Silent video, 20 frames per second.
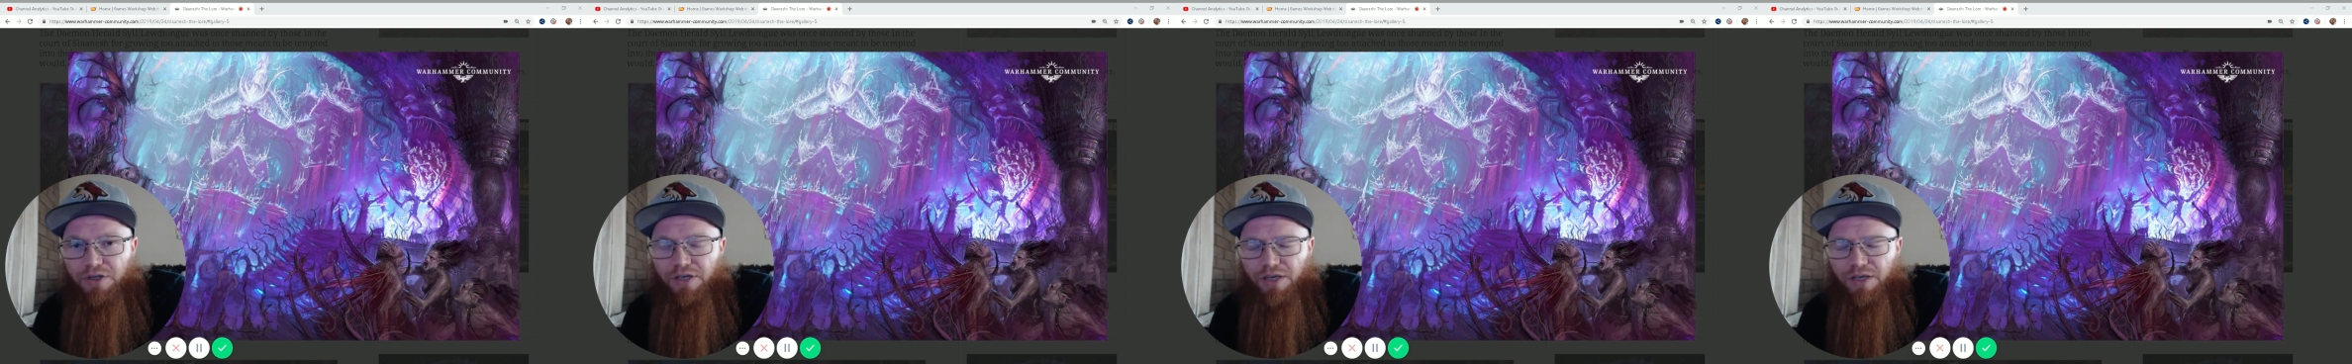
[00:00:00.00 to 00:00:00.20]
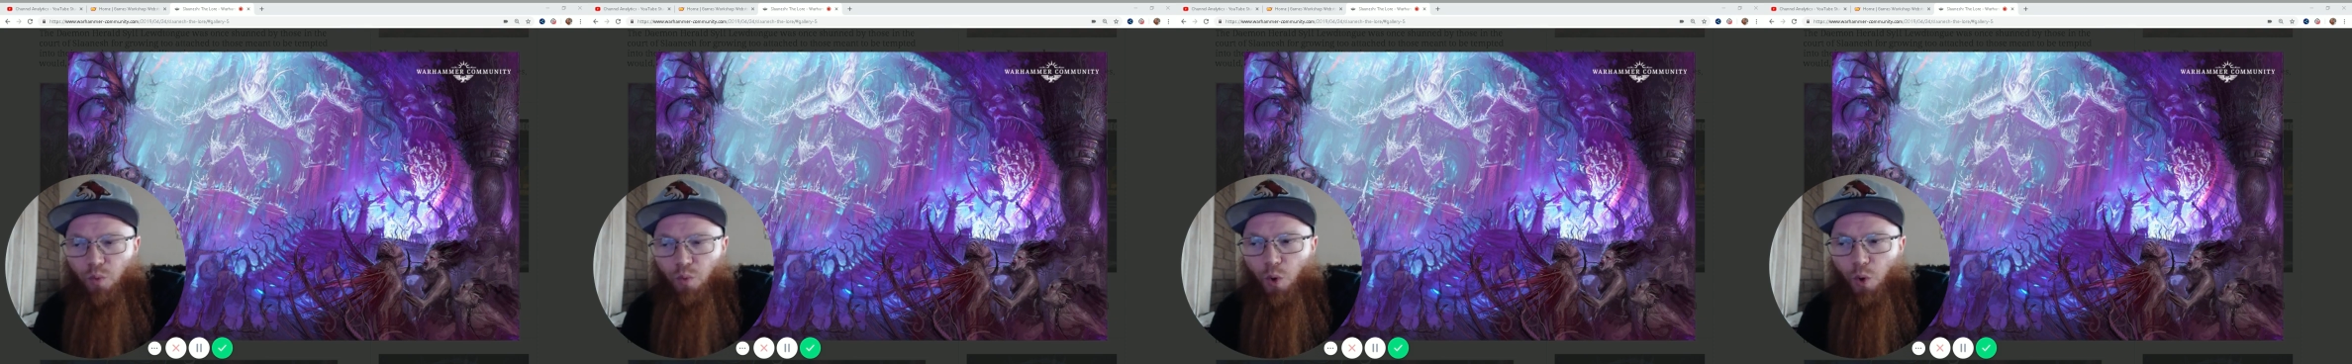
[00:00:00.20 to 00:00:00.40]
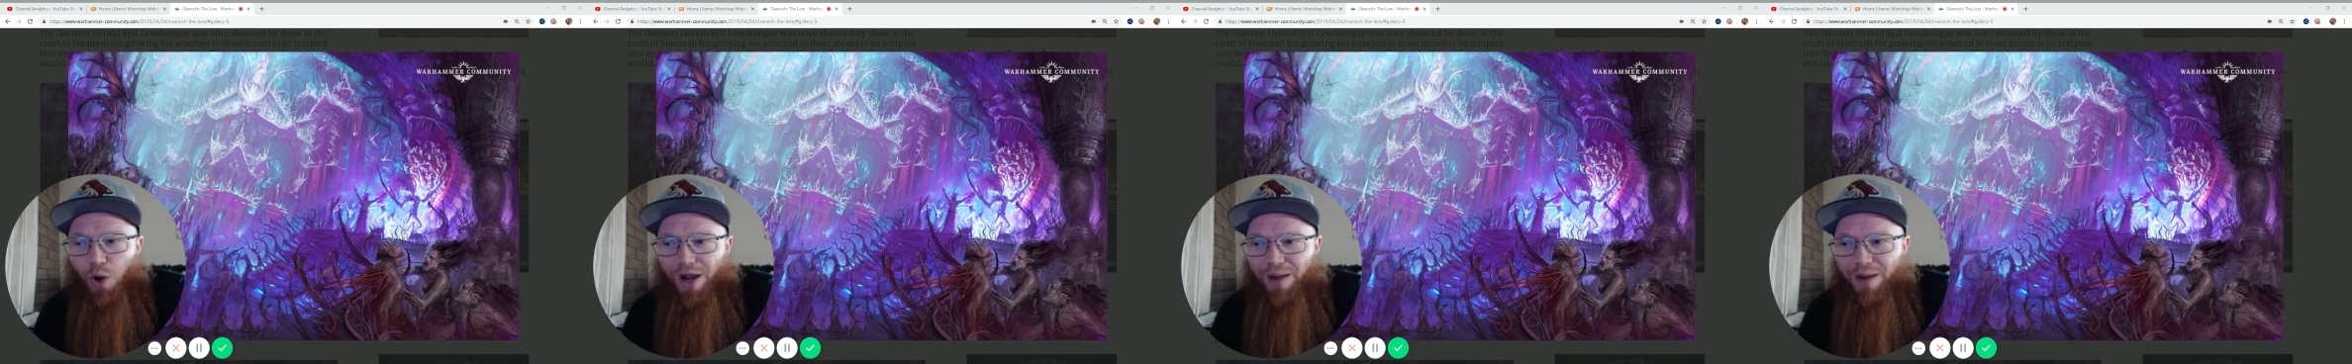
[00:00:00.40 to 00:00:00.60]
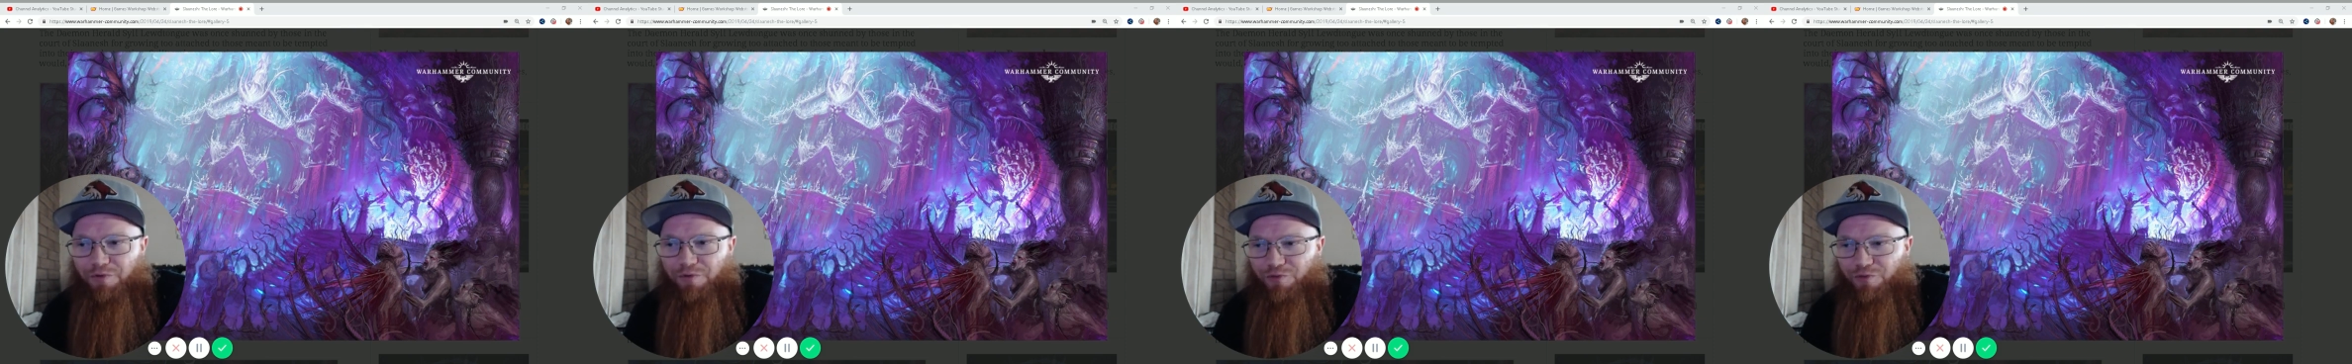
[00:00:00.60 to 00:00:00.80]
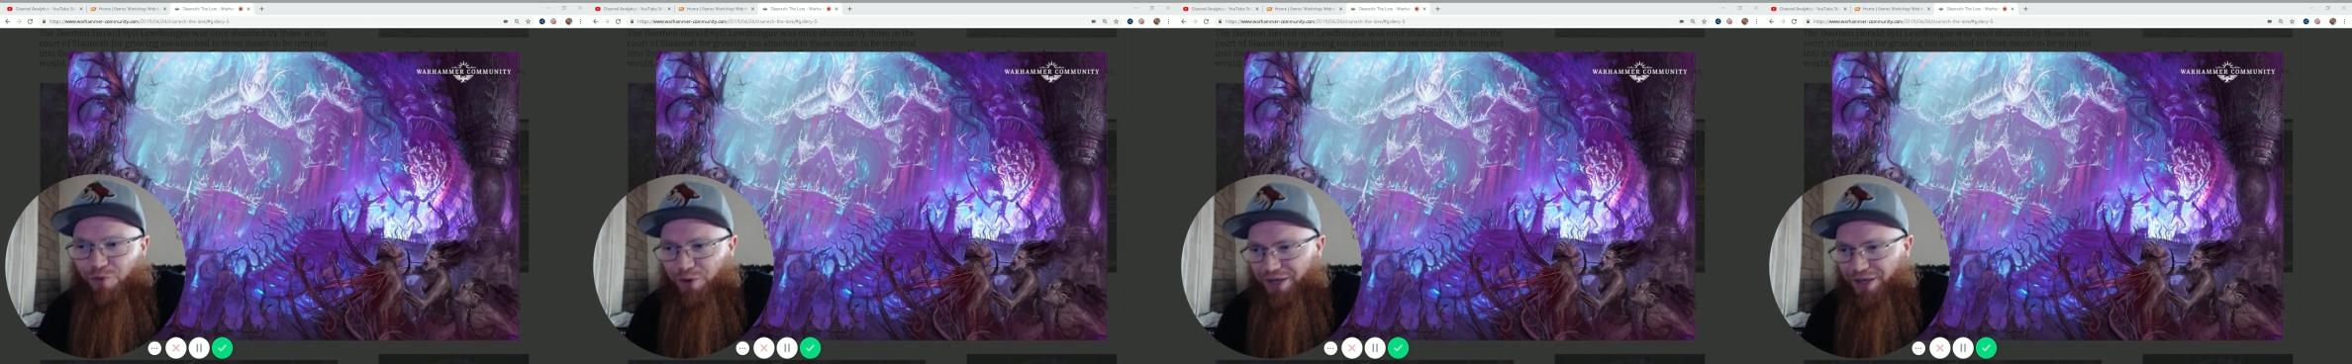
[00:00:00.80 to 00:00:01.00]
in Warhammer
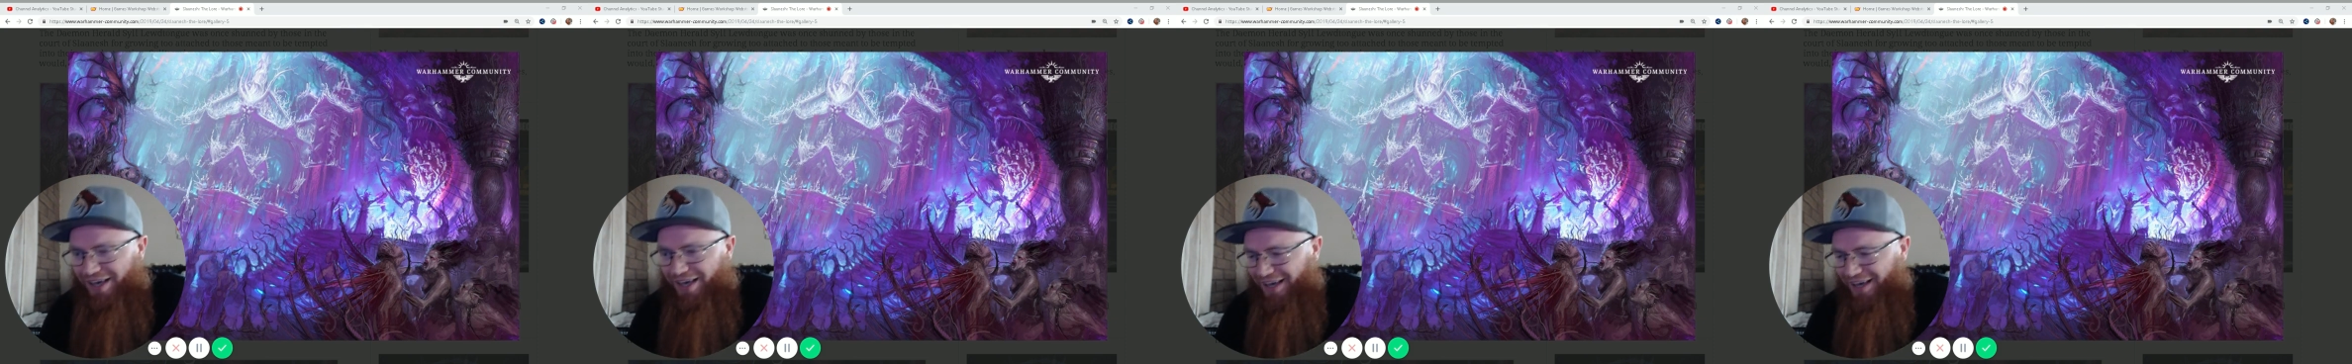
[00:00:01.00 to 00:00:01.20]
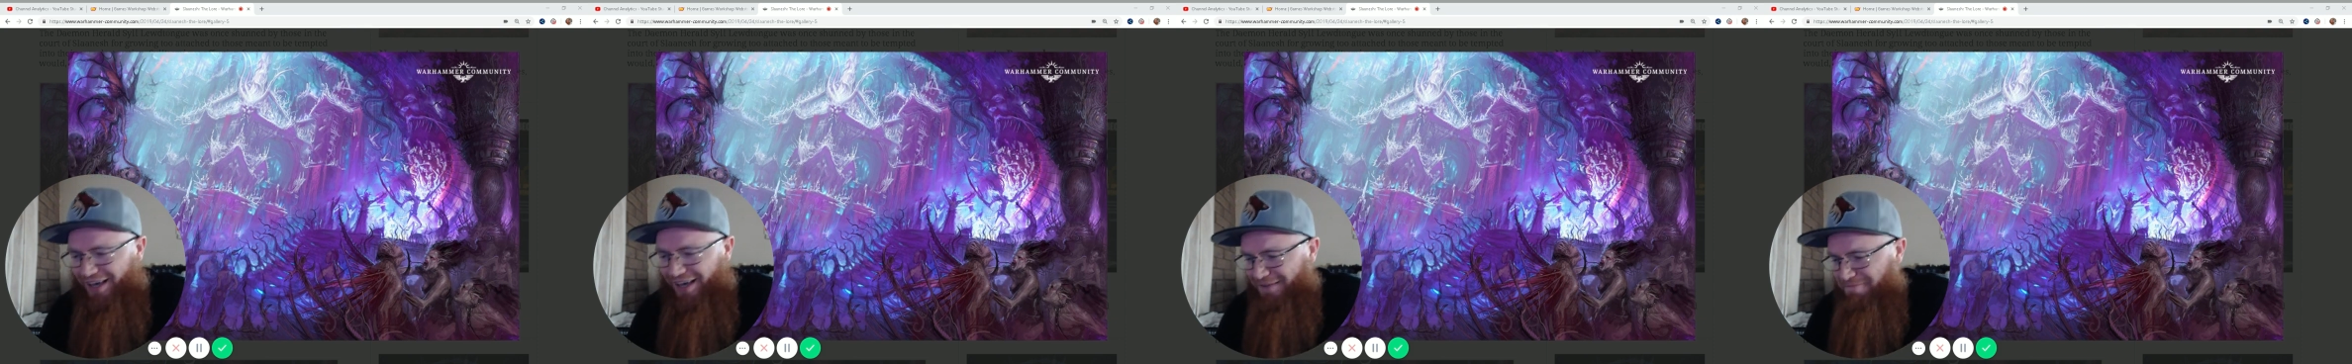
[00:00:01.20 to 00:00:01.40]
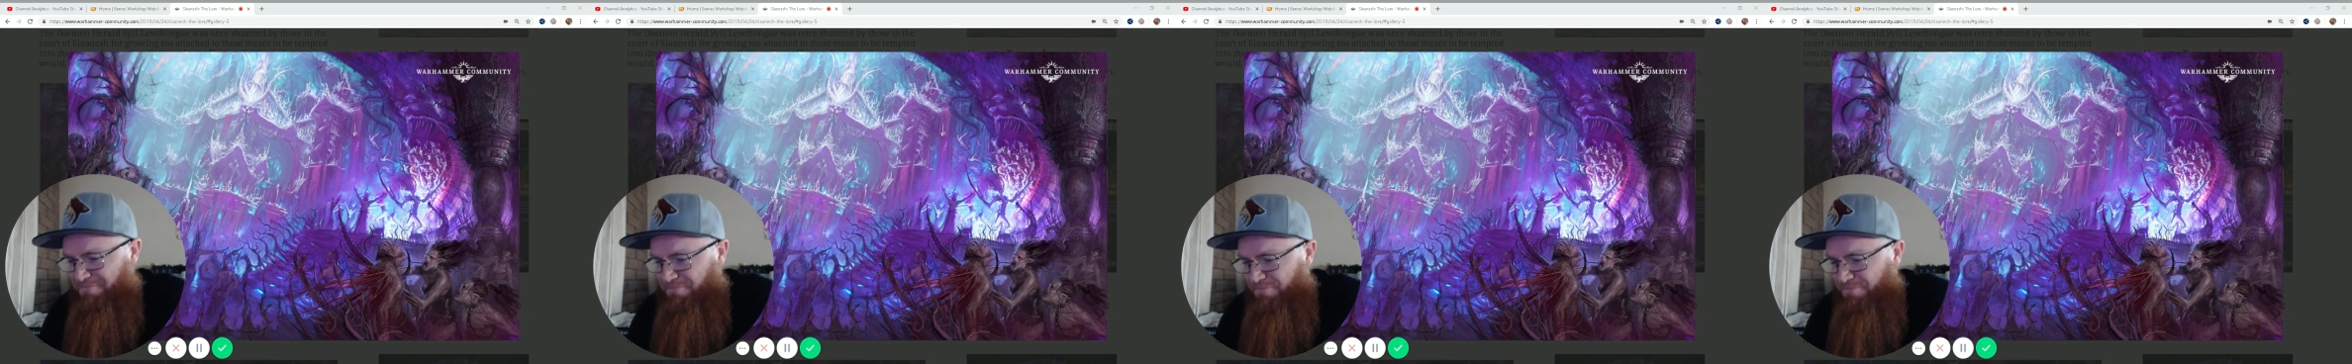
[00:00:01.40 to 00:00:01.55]
40k.